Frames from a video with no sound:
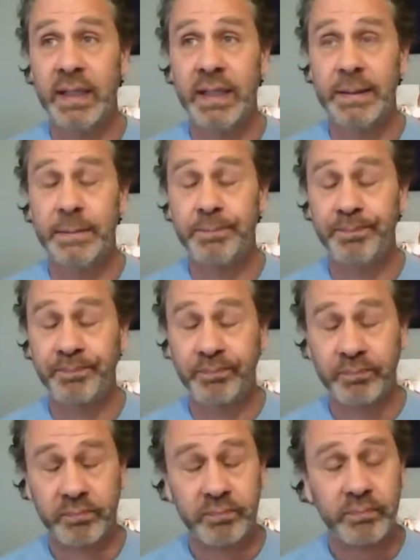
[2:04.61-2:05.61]
And
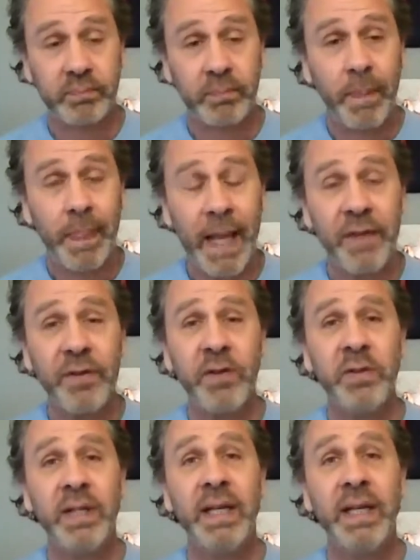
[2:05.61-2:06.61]

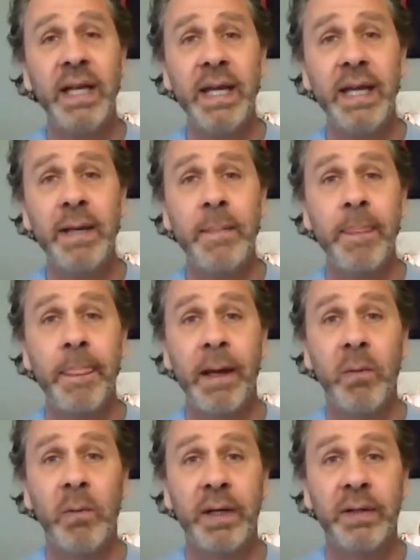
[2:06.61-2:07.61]
so today
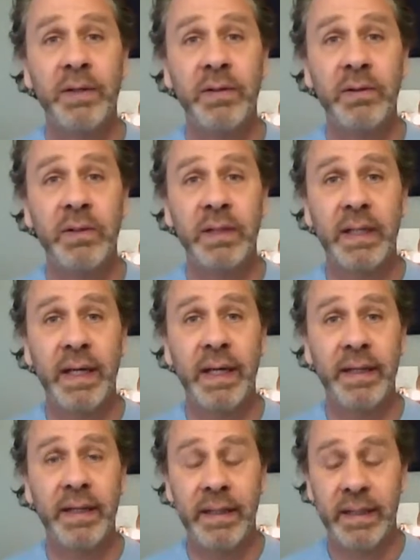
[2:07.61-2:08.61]
I want to look
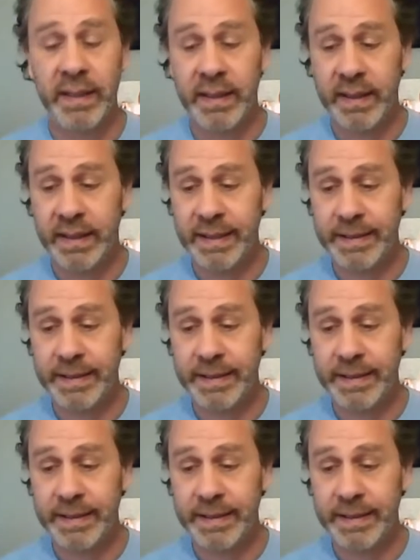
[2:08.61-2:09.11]
at the